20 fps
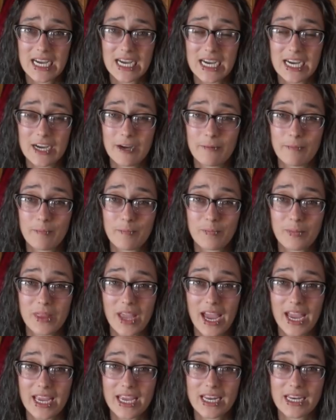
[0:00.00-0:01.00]

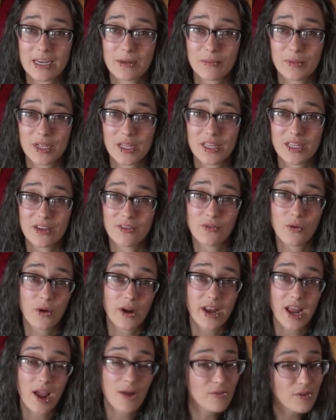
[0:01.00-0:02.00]
I can completely
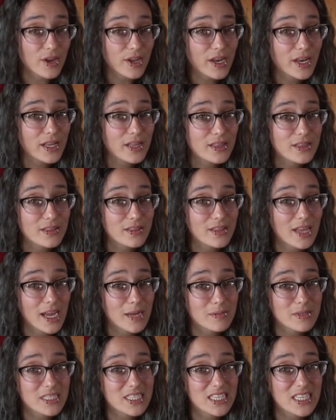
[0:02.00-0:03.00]
avoid ever getting
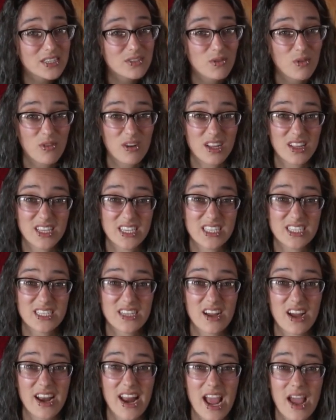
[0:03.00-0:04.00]
Lyme disease, or at
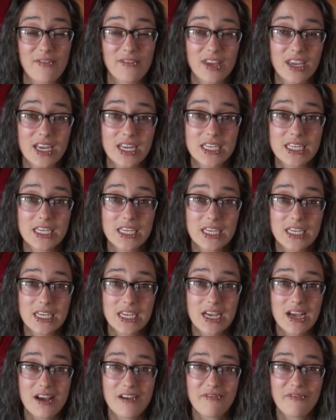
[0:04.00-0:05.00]
least not having it
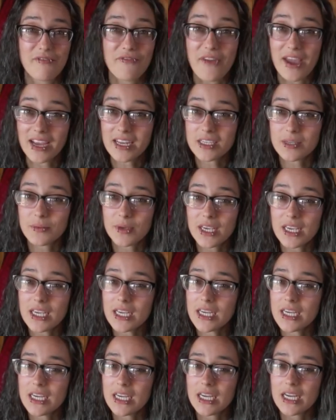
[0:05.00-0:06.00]
affect
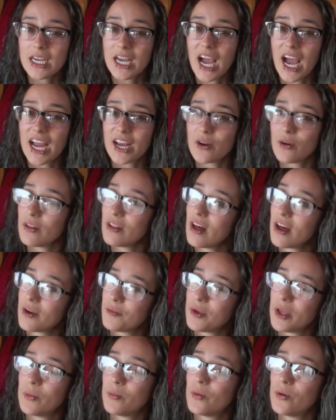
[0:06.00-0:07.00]
me. I know a
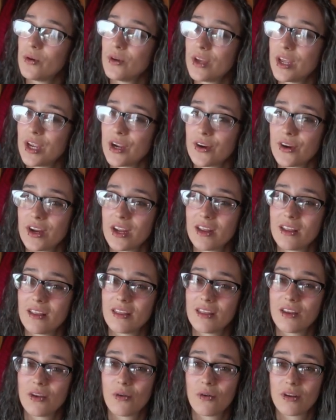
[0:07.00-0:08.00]
lot of people here
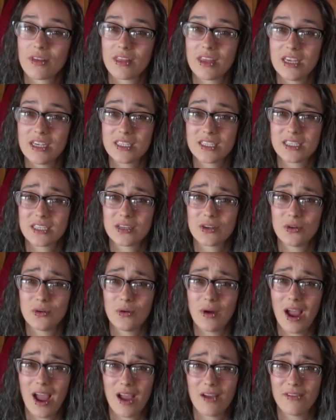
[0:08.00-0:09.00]
in the Northeast
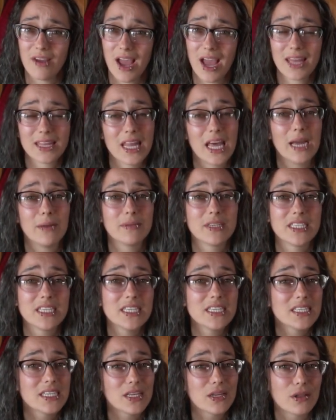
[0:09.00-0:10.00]
who have had Lyme
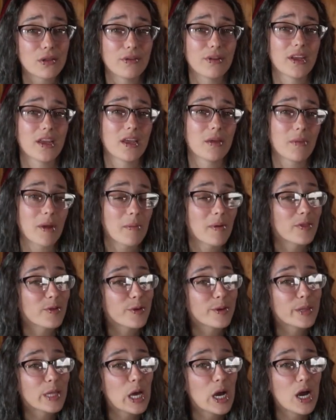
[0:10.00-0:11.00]
disease, including my
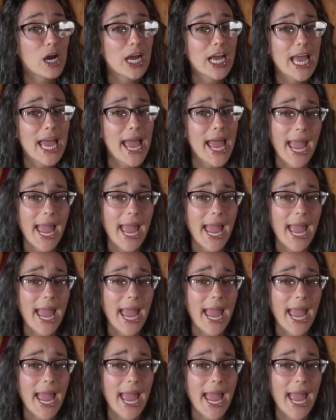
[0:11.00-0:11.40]
mother-in-law,